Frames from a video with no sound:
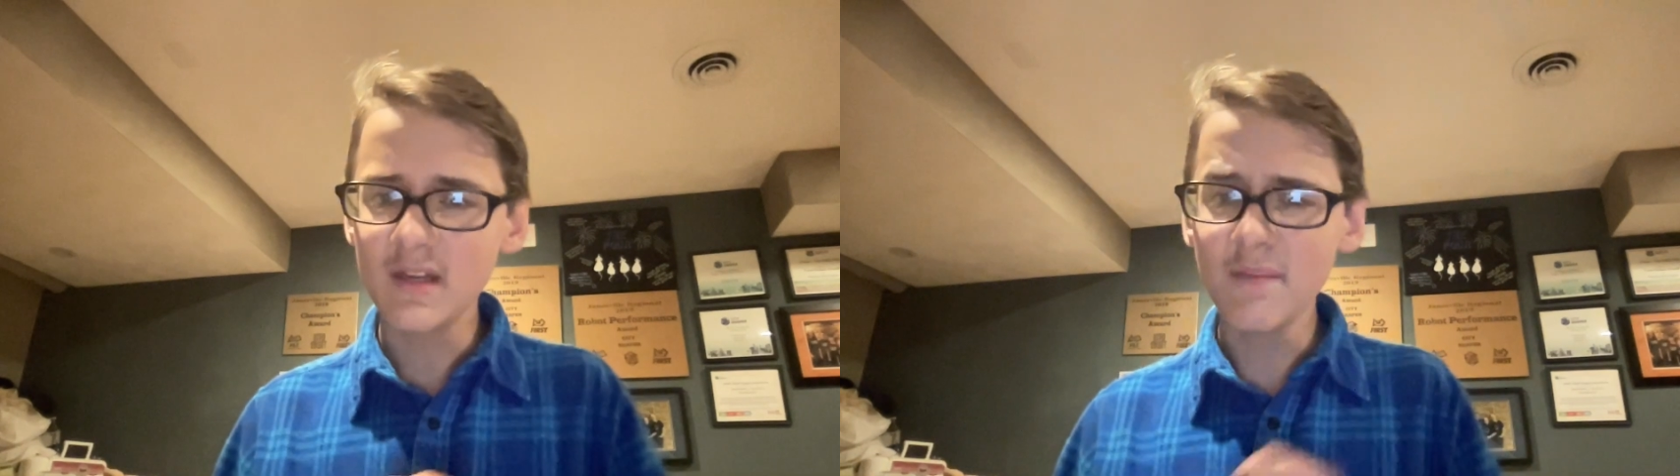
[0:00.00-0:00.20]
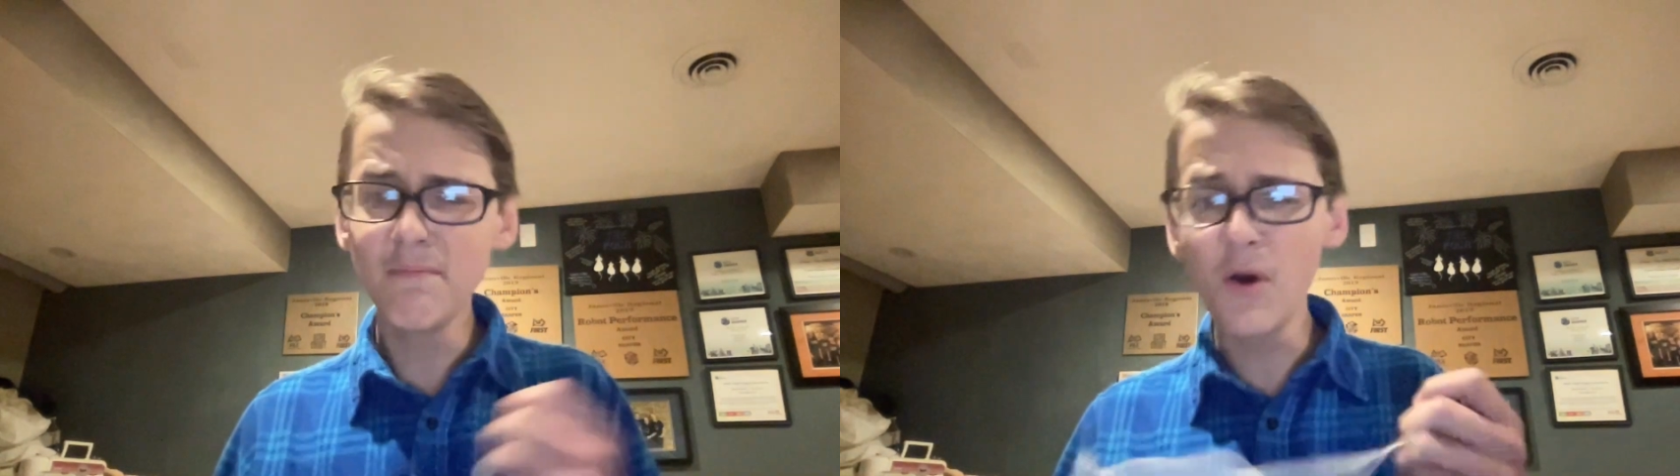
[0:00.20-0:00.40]

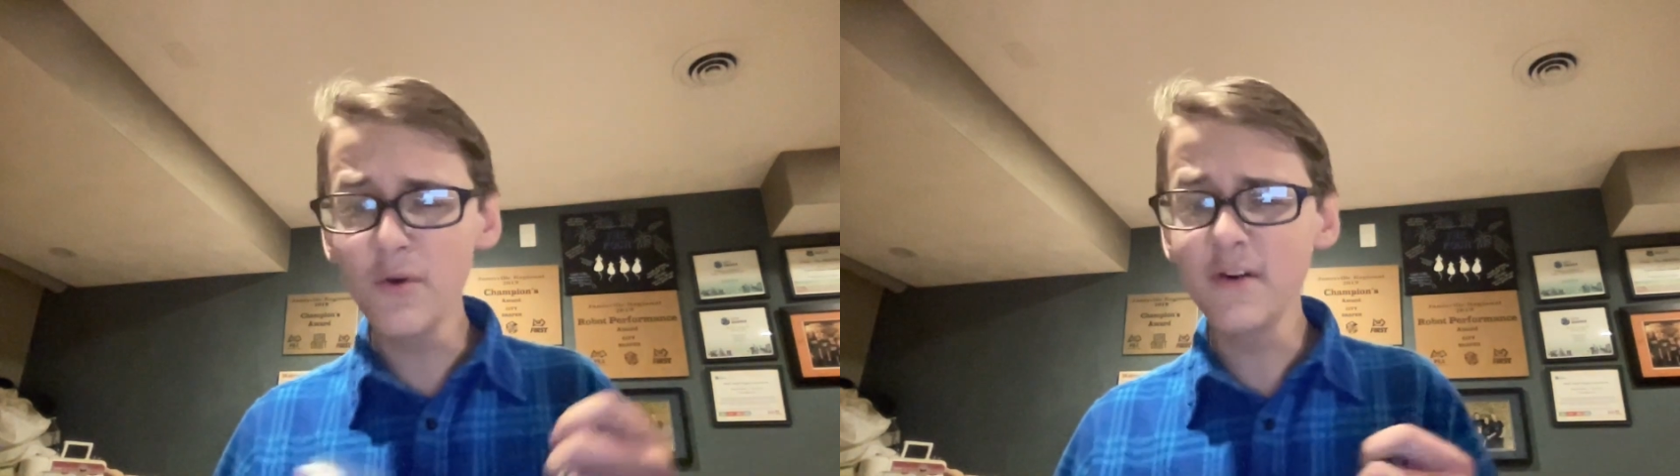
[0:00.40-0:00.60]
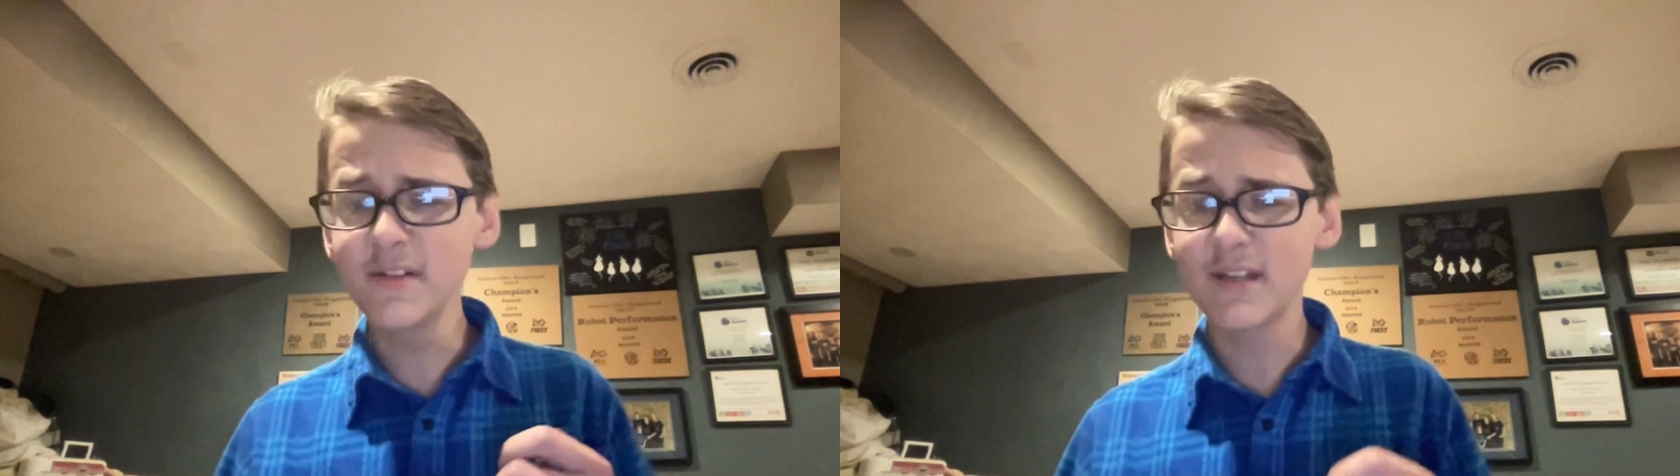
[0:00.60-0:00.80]

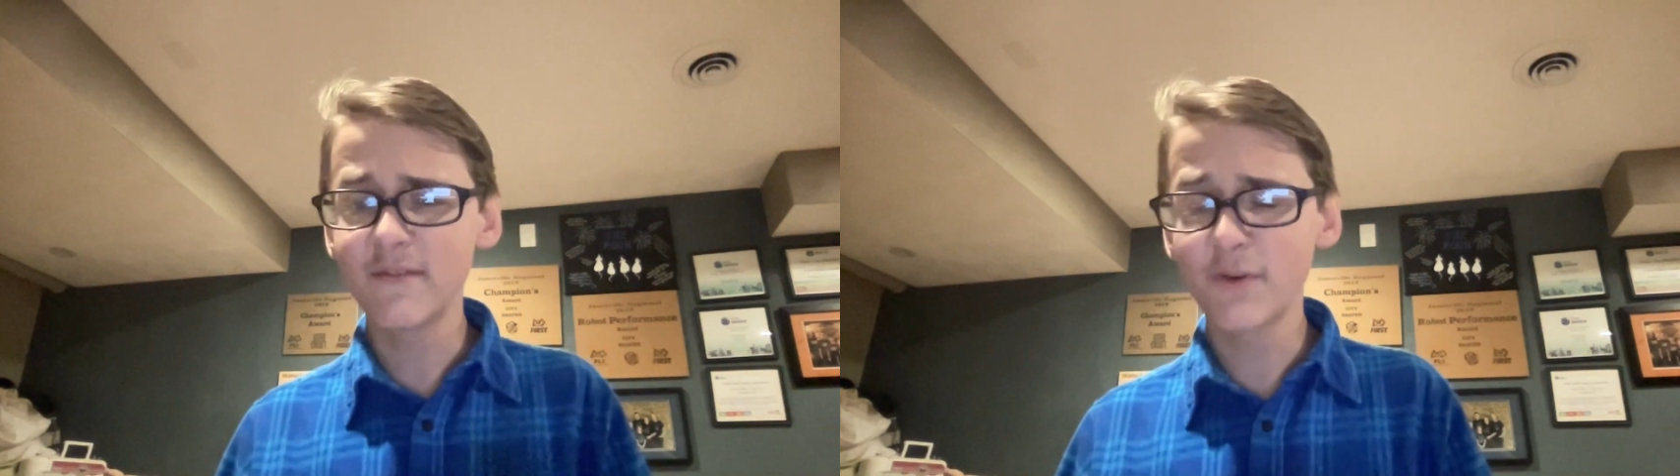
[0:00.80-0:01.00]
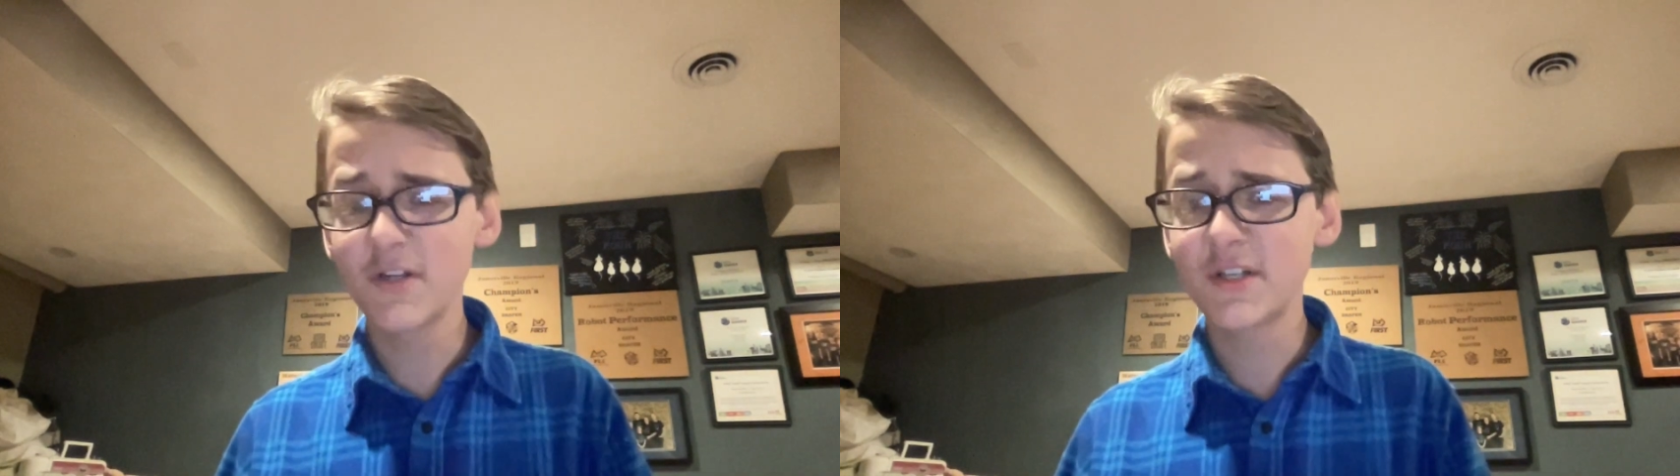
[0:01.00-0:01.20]
Motors,
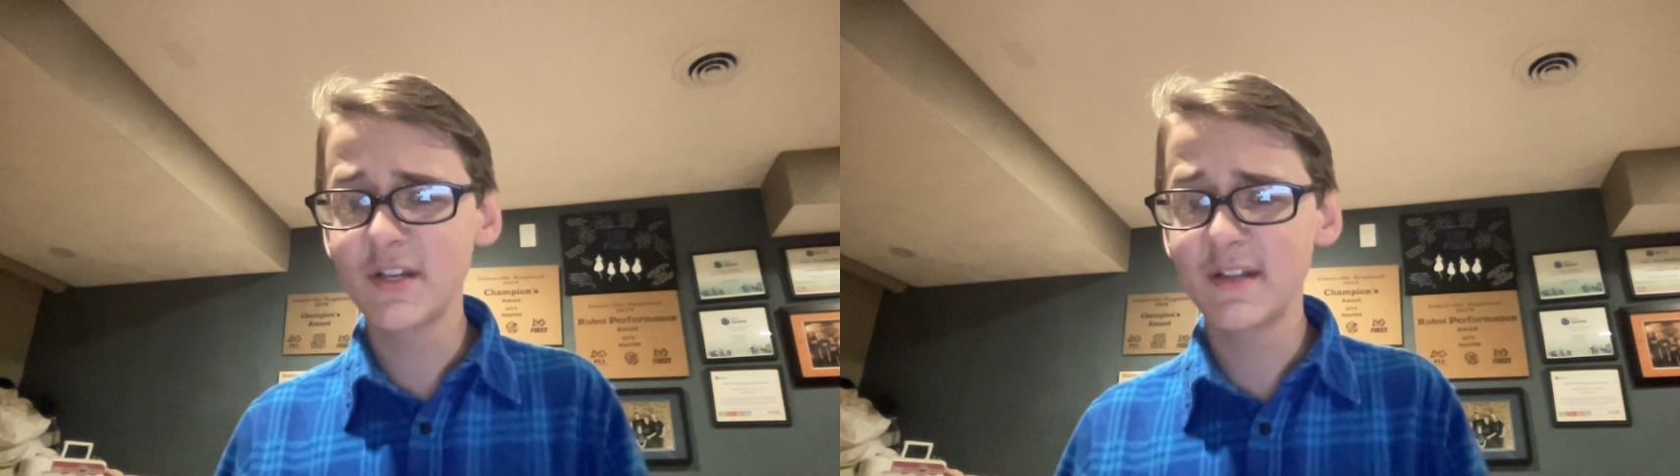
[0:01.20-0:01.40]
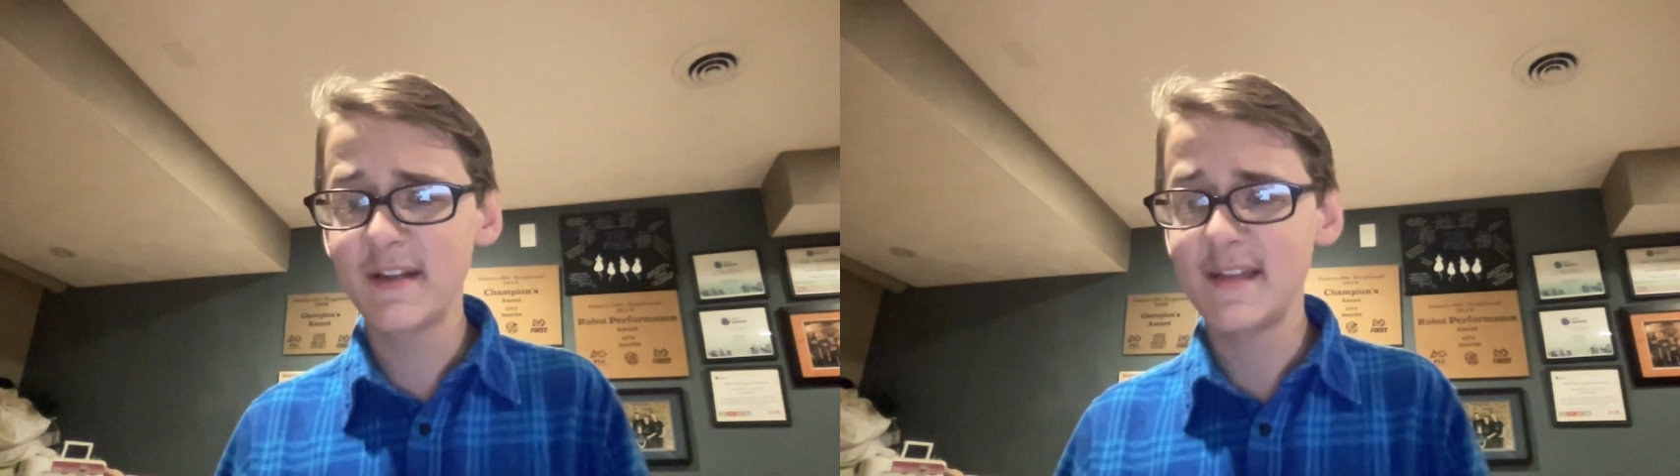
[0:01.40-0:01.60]
unfortunately,